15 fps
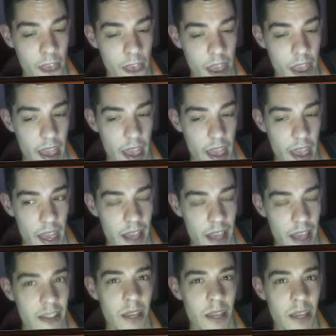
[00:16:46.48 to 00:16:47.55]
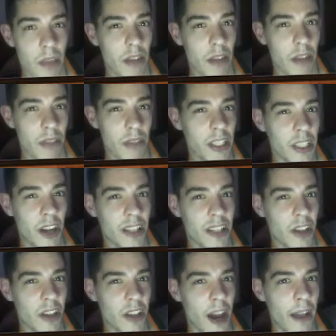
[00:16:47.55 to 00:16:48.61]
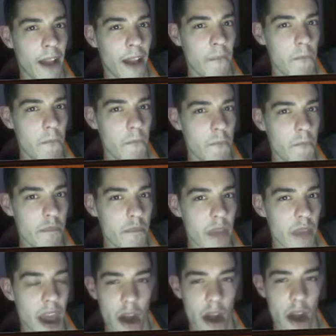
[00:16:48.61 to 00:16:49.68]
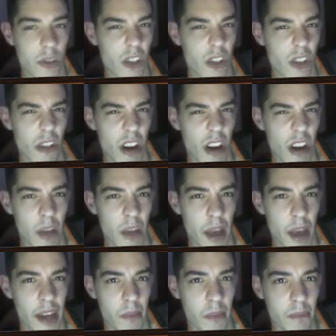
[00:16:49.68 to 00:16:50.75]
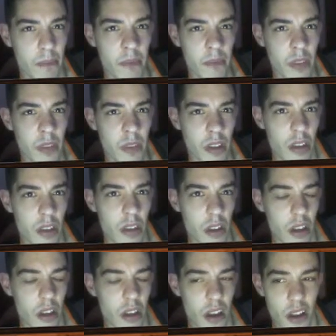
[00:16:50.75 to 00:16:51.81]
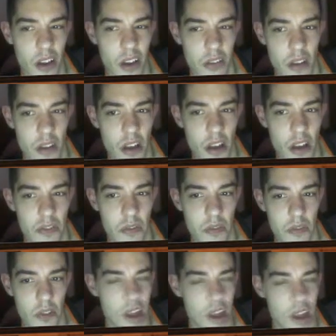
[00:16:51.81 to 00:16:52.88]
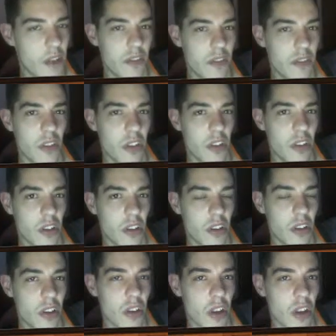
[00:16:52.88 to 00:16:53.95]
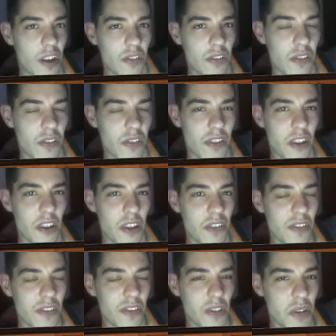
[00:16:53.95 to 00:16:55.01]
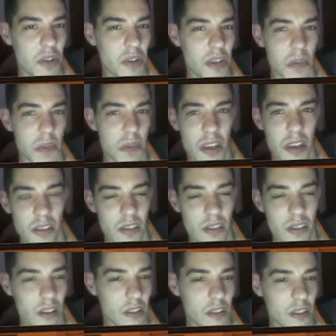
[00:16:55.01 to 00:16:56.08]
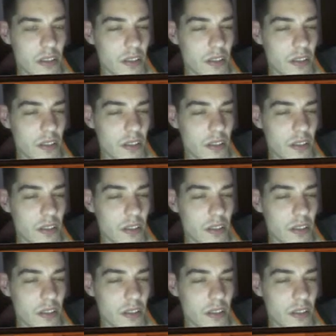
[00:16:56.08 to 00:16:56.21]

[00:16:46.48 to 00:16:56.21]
he seemed like a really nice guy. And I was so wrong about him. After, you know, I saw photos of you and him kissing, and